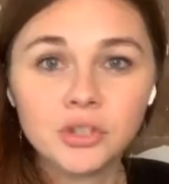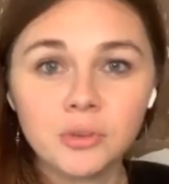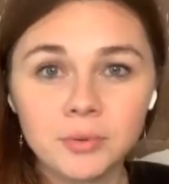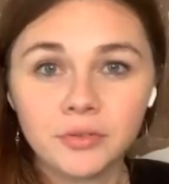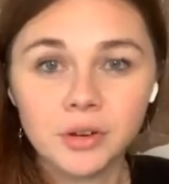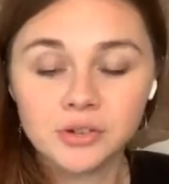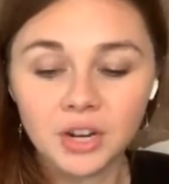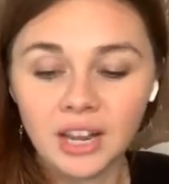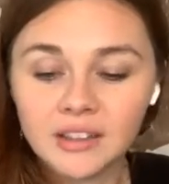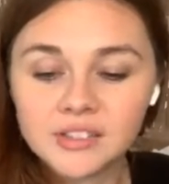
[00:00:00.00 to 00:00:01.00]
super fruit
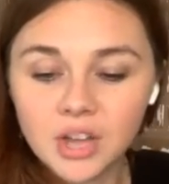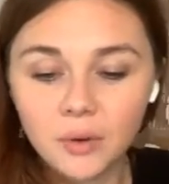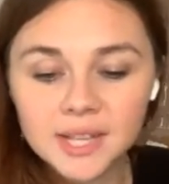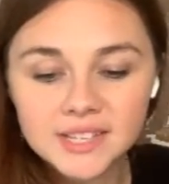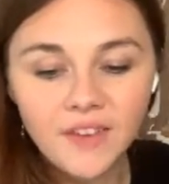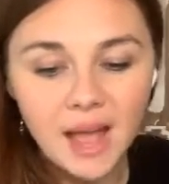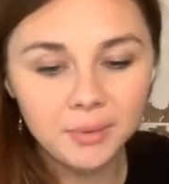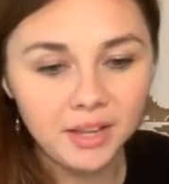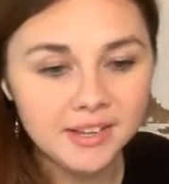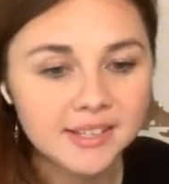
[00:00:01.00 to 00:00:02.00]
drink. So it's
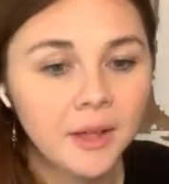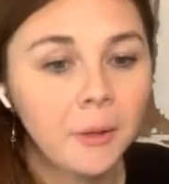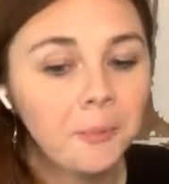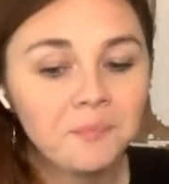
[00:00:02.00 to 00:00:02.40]
fabulous.